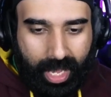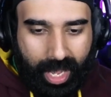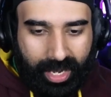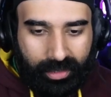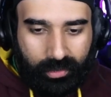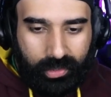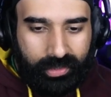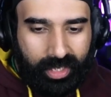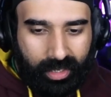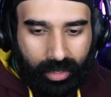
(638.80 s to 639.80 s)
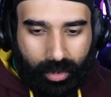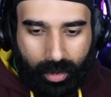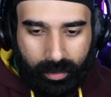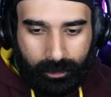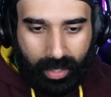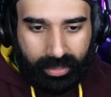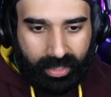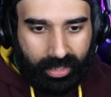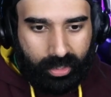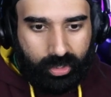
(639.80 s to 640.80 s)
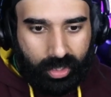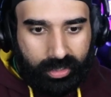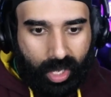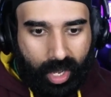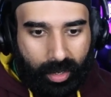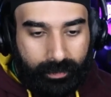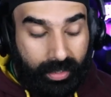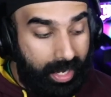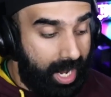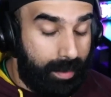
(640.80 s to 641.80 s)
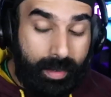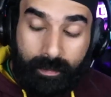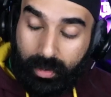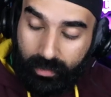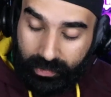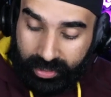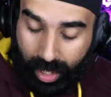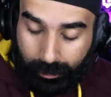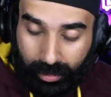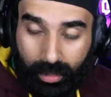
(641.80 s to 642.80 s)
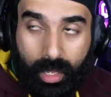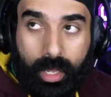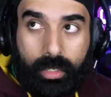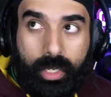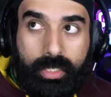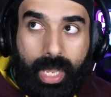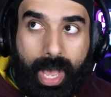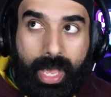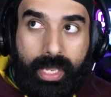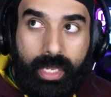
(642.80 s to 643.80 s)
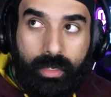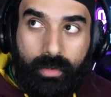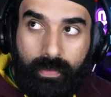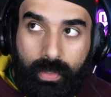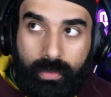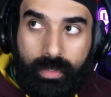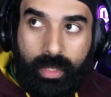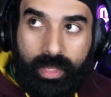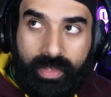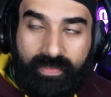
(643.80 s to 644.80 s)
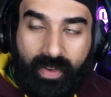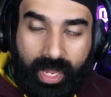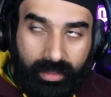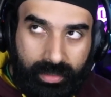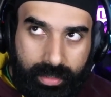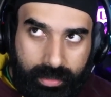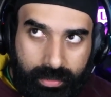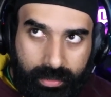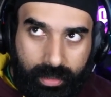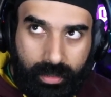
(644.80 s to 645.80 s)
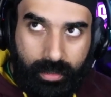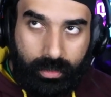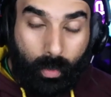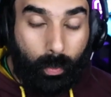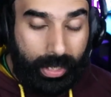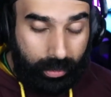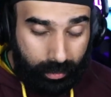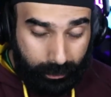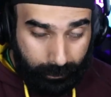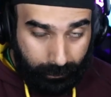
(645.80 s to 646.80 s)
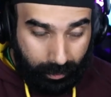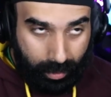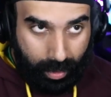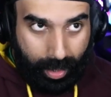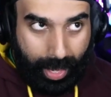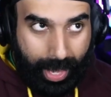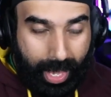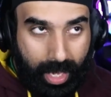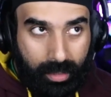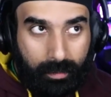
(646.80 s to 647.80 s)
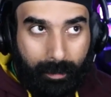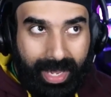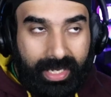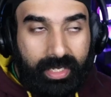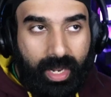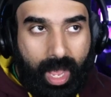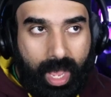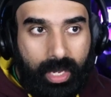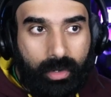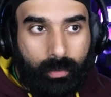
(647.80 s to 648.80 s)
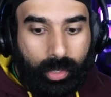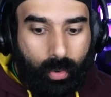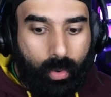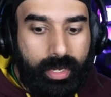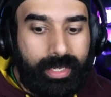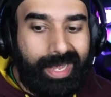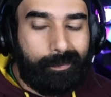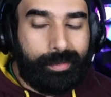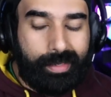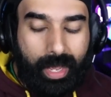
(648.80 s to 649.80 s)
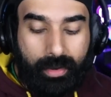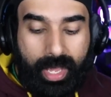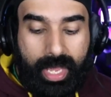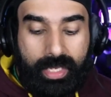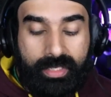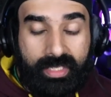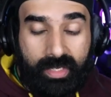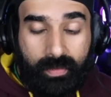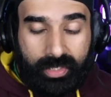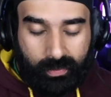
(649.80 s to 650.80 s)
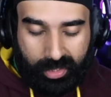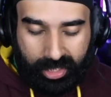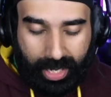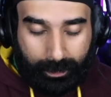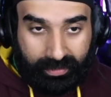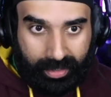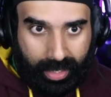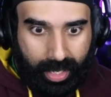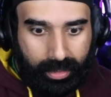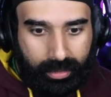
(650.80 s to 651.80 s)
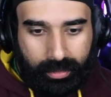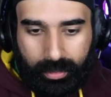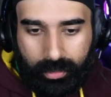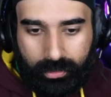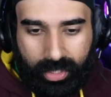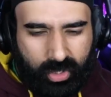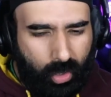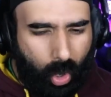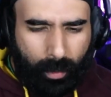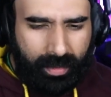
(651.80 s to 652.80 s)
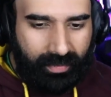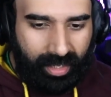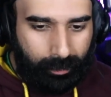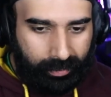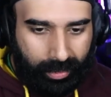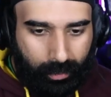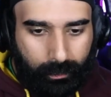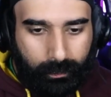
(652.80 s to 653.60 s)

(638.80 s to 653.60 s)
I didn't know you did an anonymous podcast. I just caught up today. Amy, perfect timing, because I interviewed the finalists, the winner, and Mike and I recorded and put out a series recap today. So that should all be available now.